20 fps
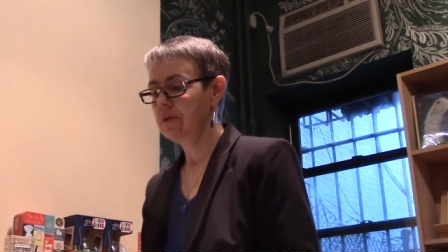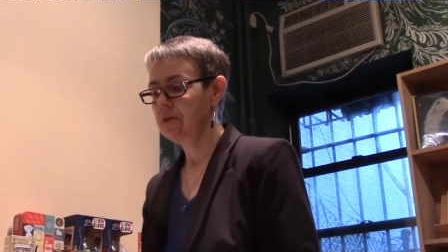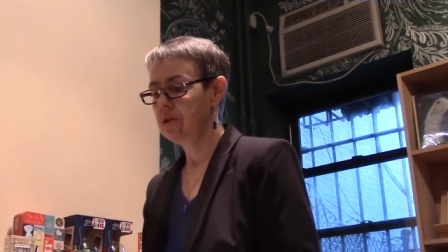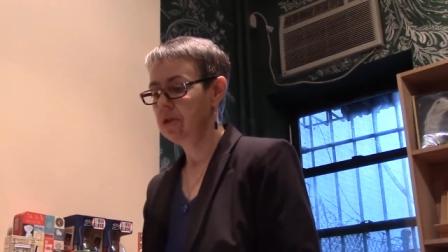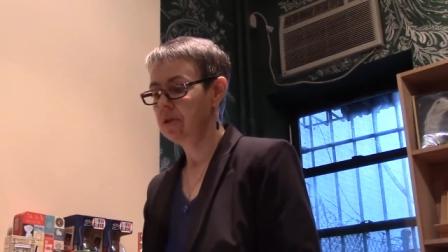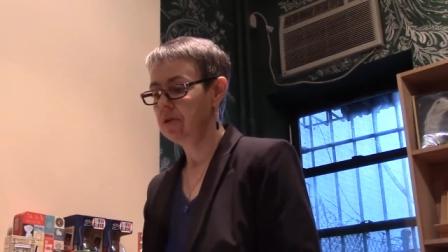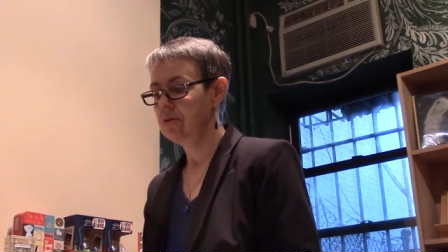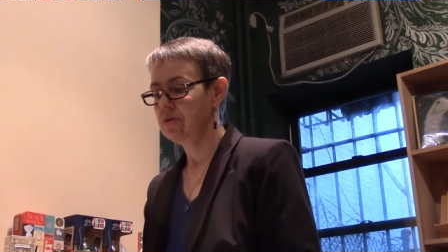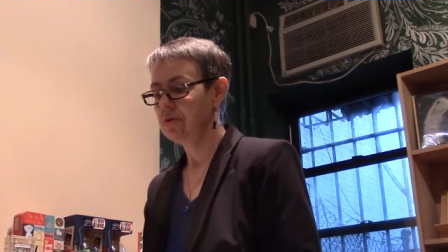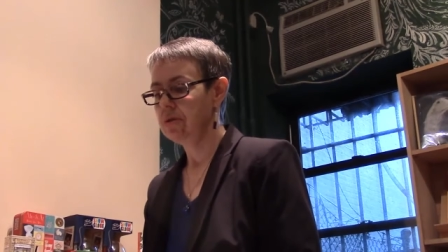
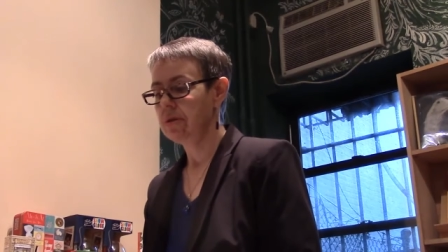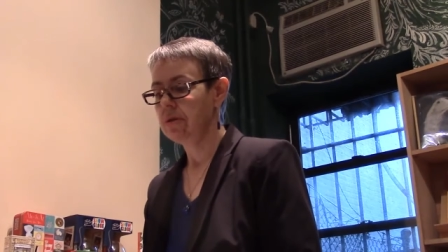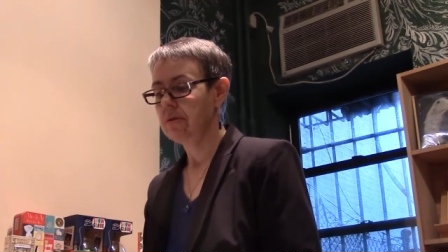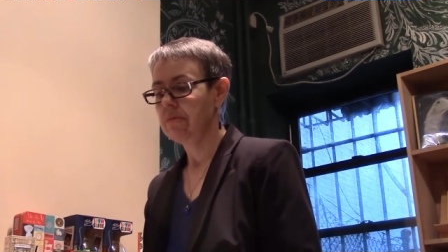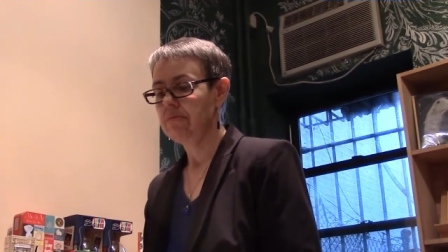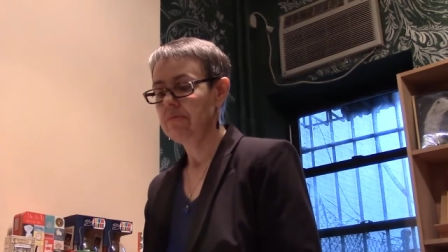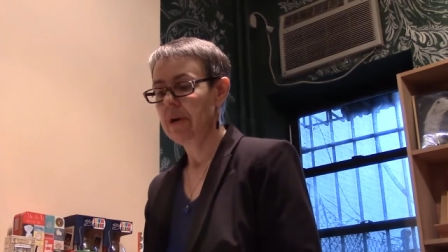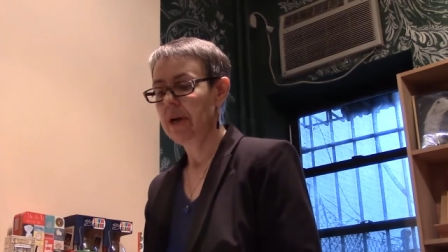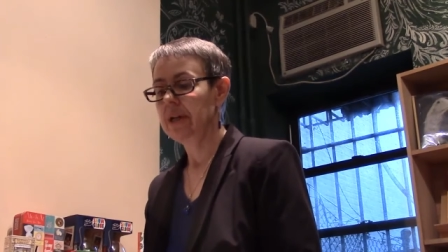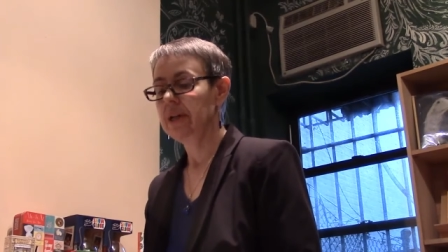children,
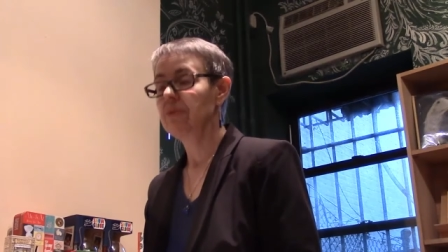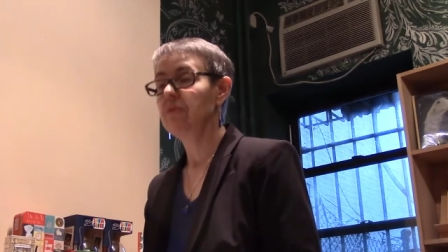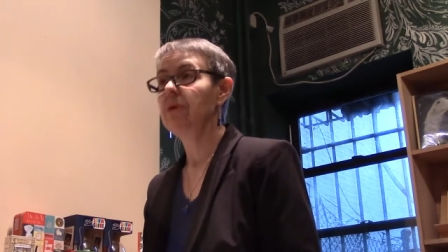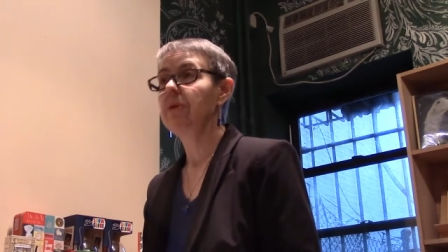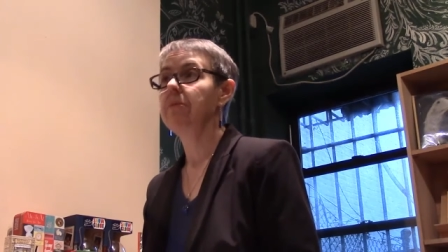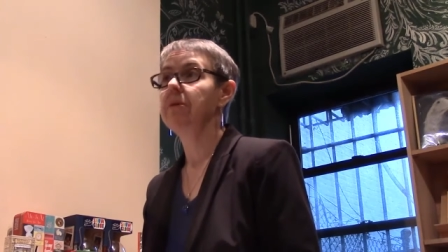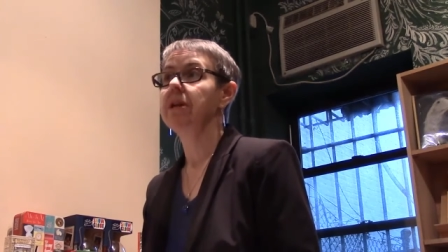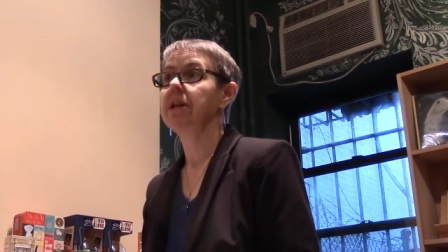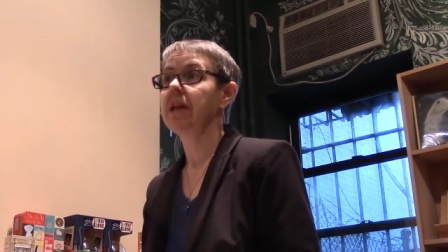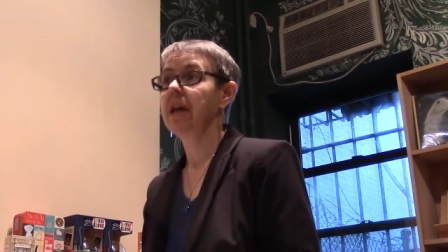pregnant
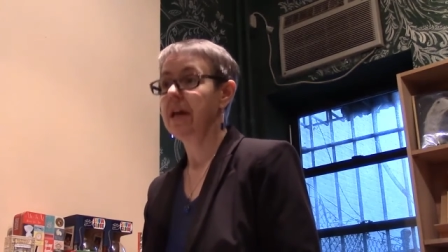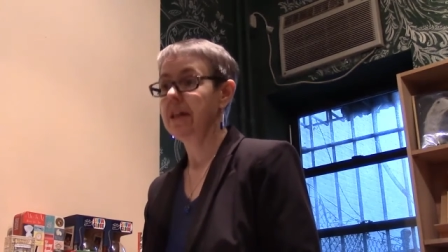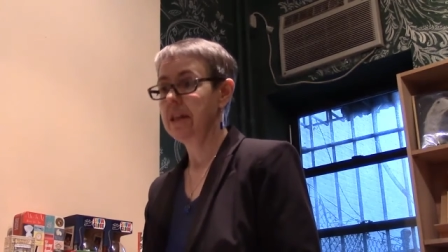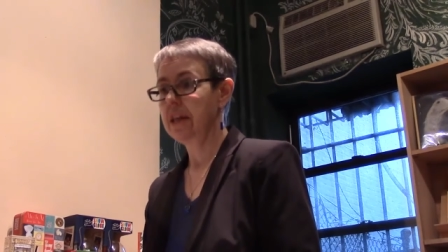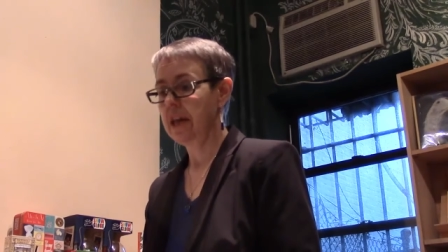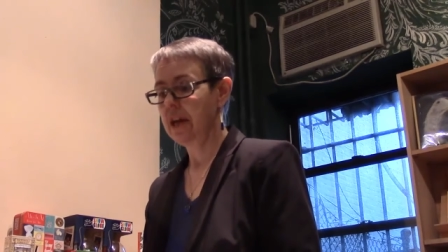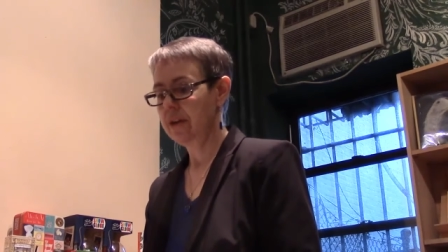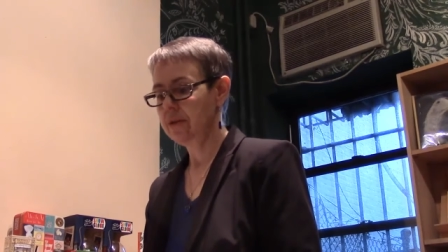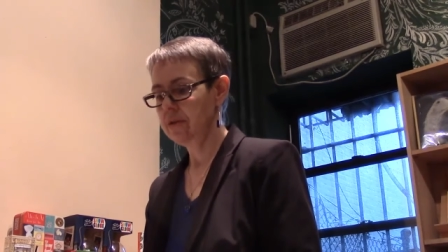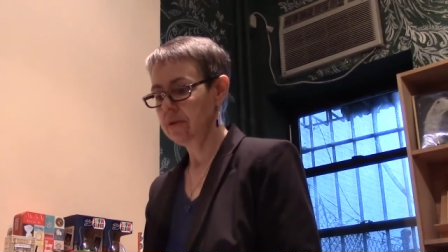women, and the
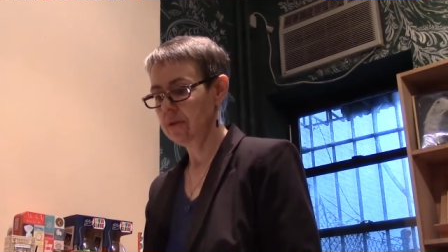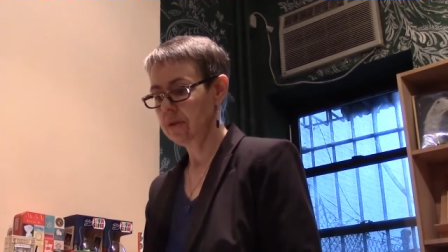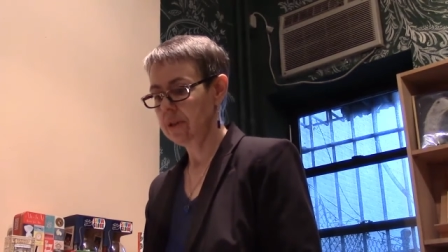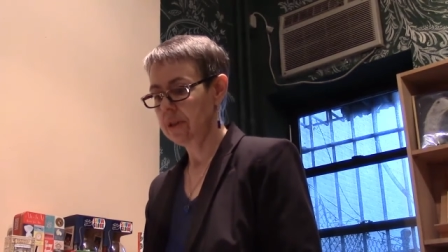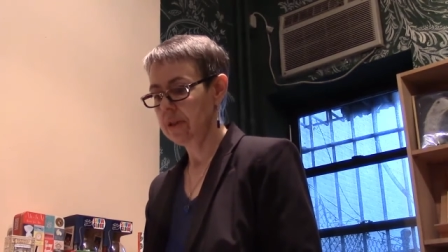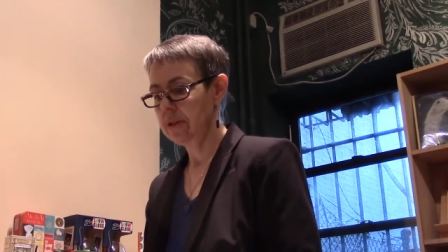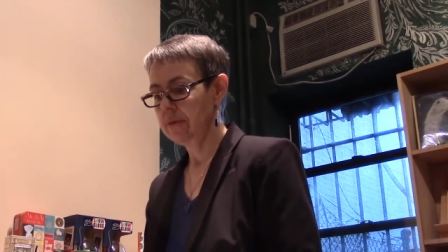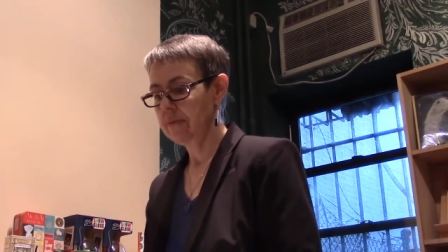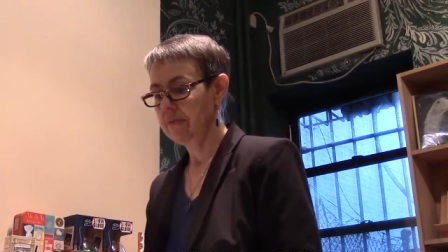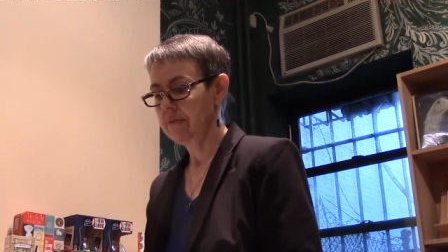
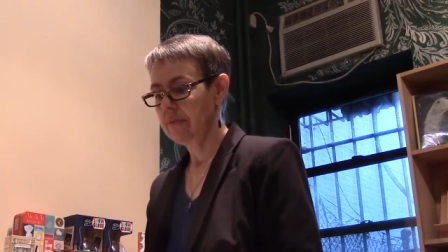elderly.